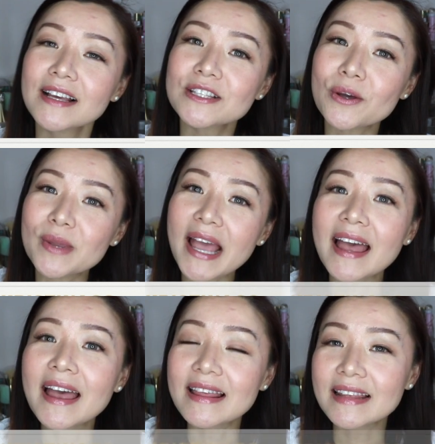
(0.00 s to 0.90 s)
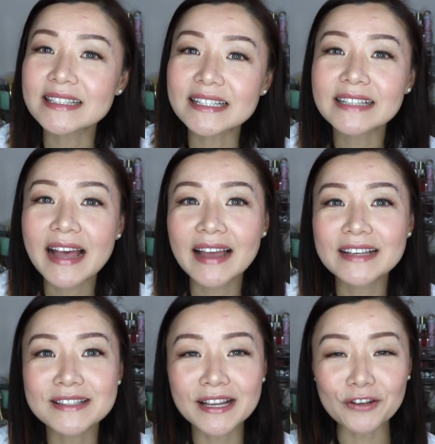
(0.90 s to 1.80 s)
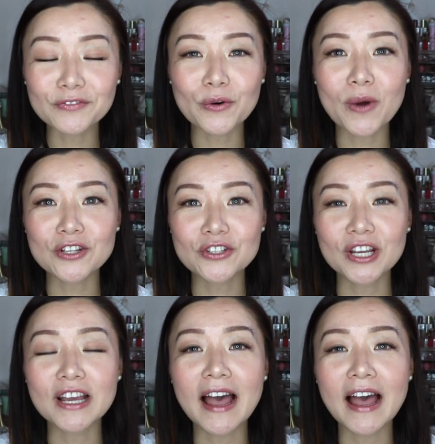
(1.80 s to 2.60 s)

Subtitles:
So yeah, that's it guys. Thank you for watching.